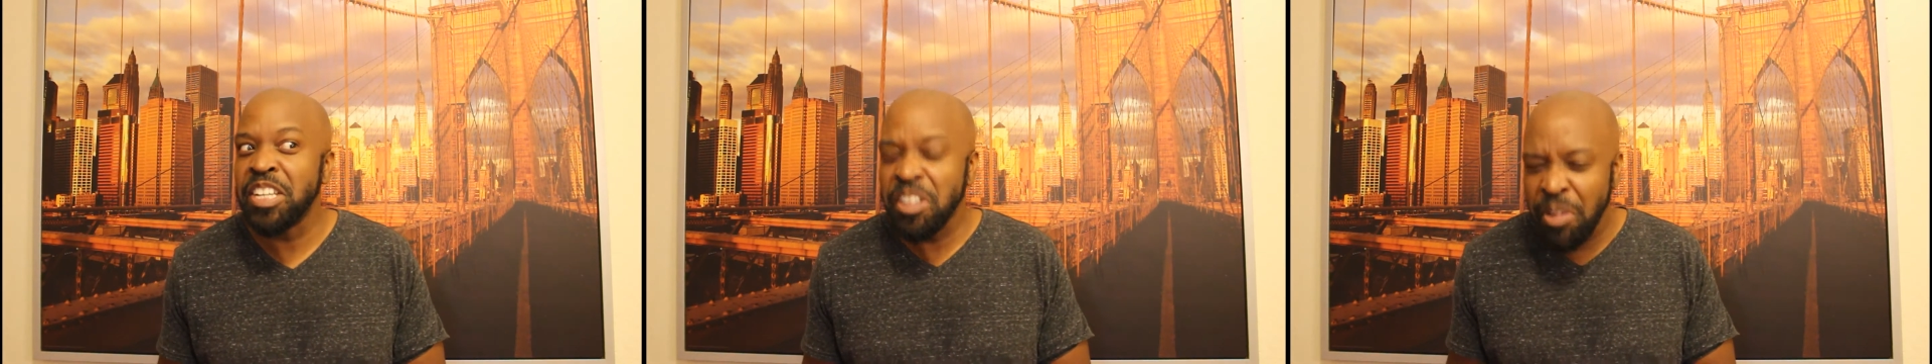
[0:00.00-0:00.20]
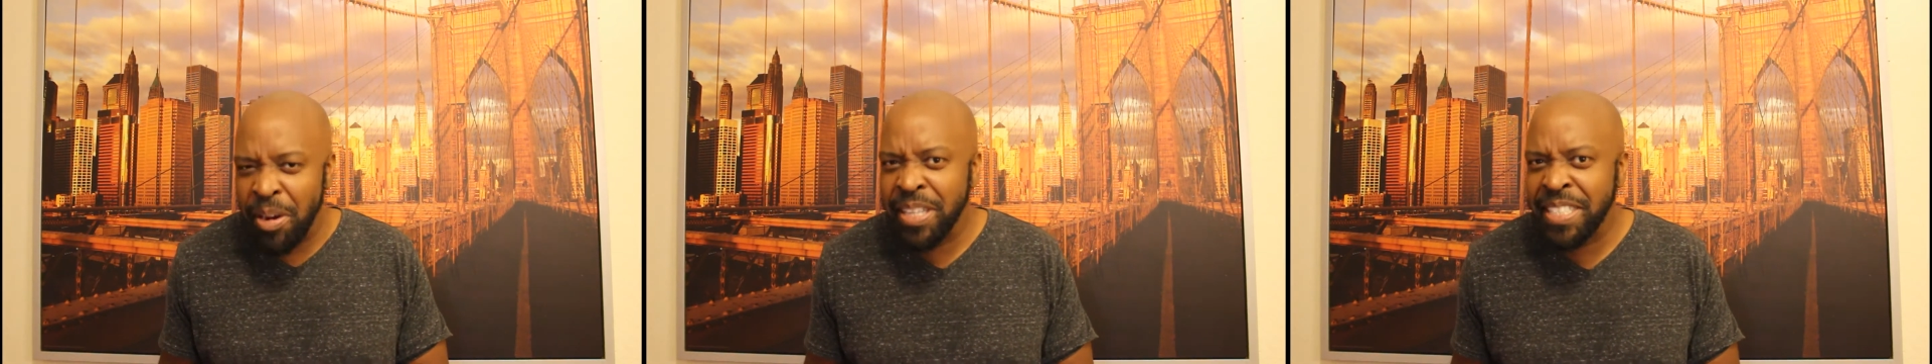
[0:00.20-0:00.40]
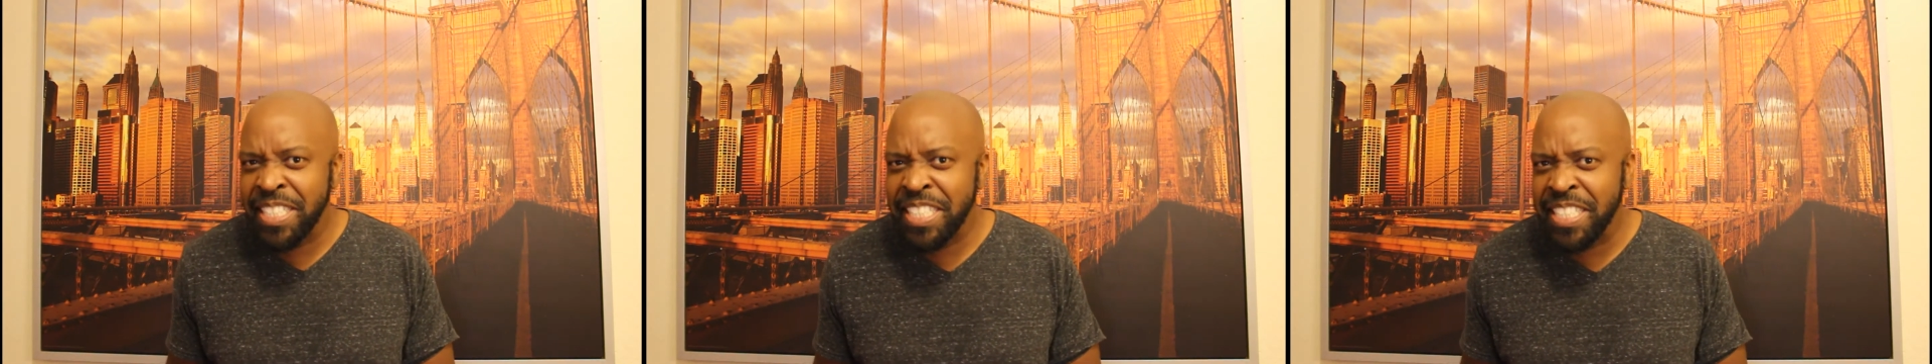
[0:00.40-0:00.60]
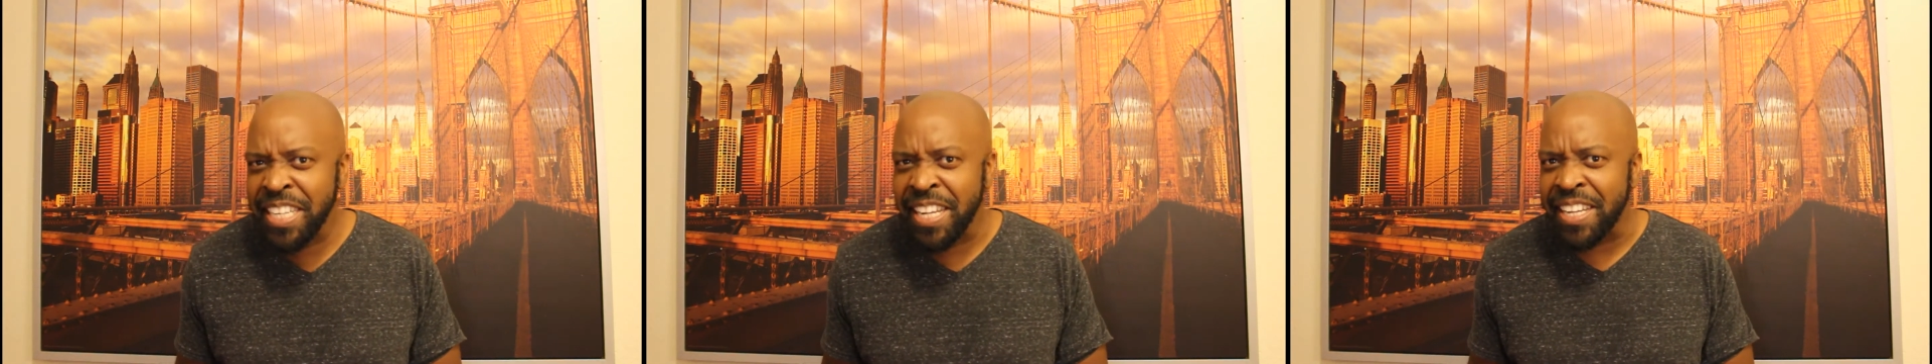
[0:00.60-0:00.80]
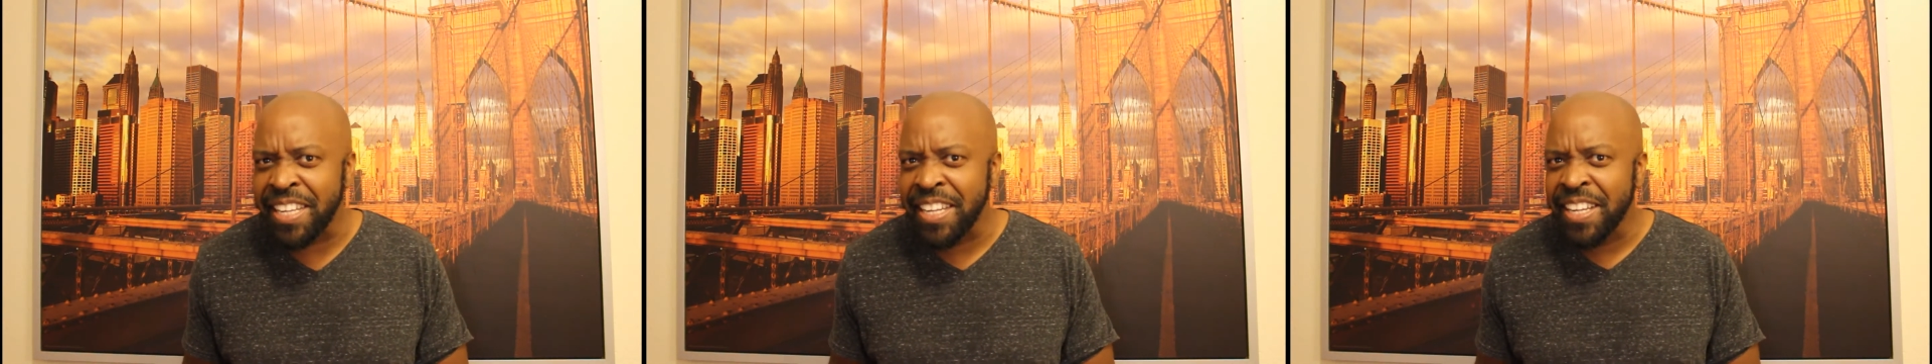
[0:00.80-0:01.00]
Crazy shit,
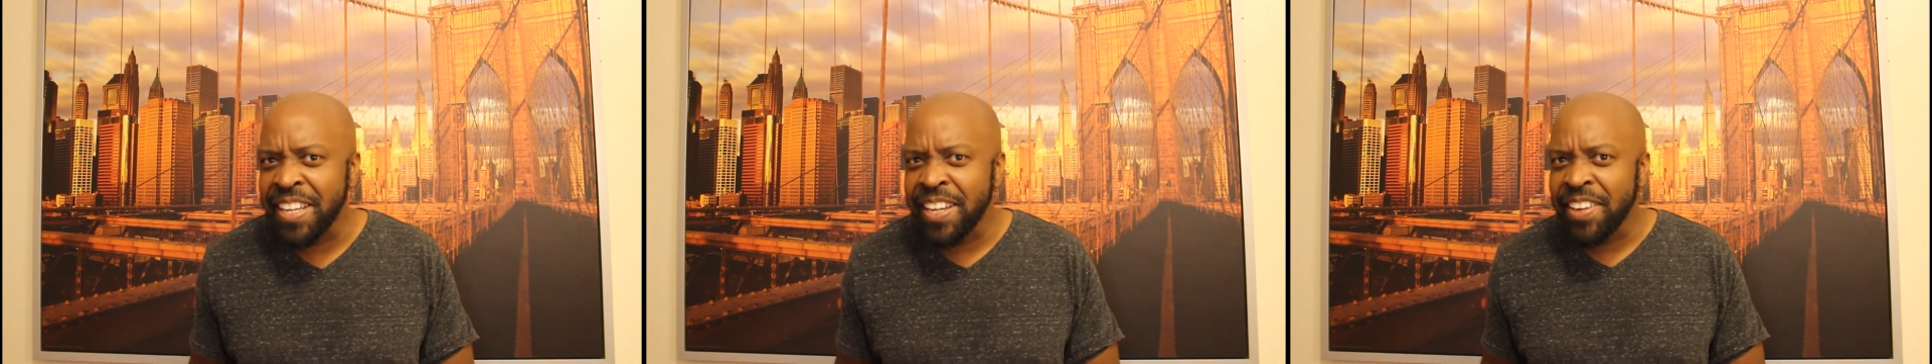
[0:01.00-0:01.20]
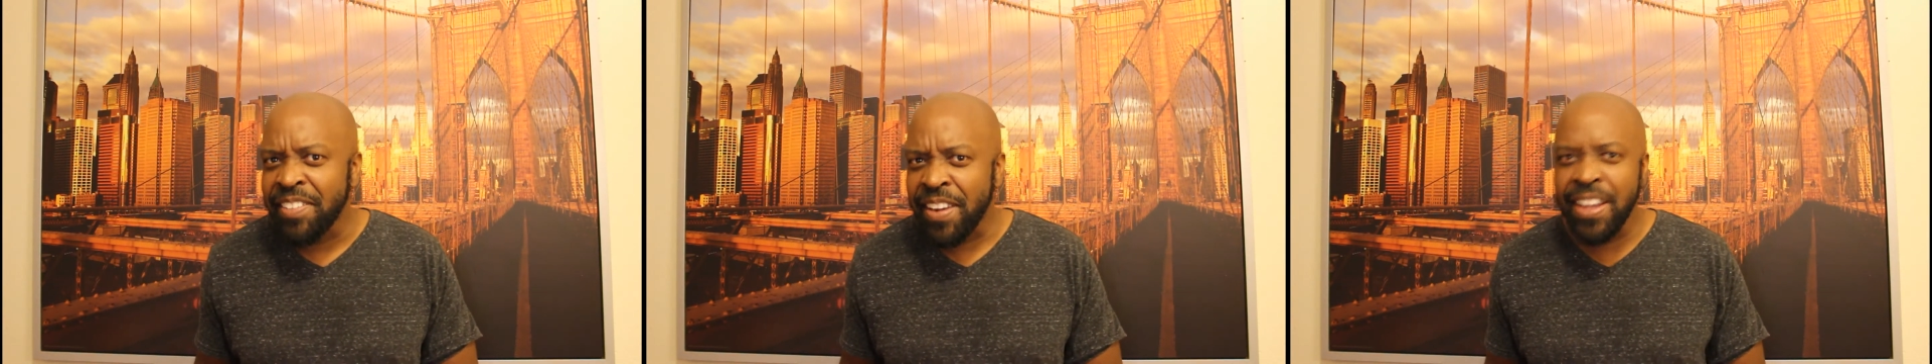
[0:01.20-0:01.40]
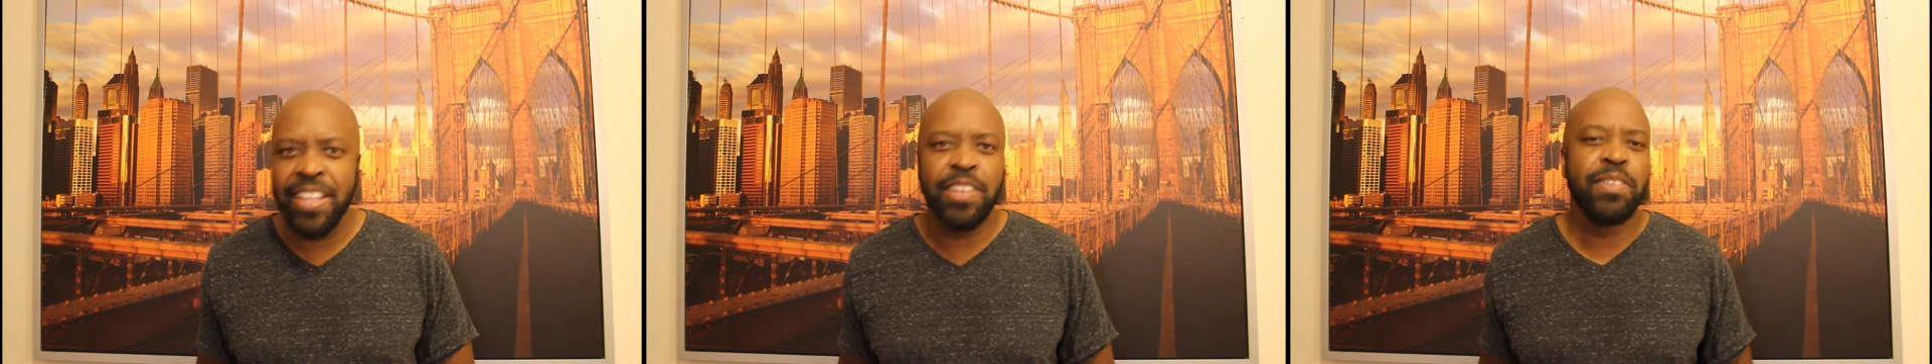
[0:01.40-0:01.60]
right?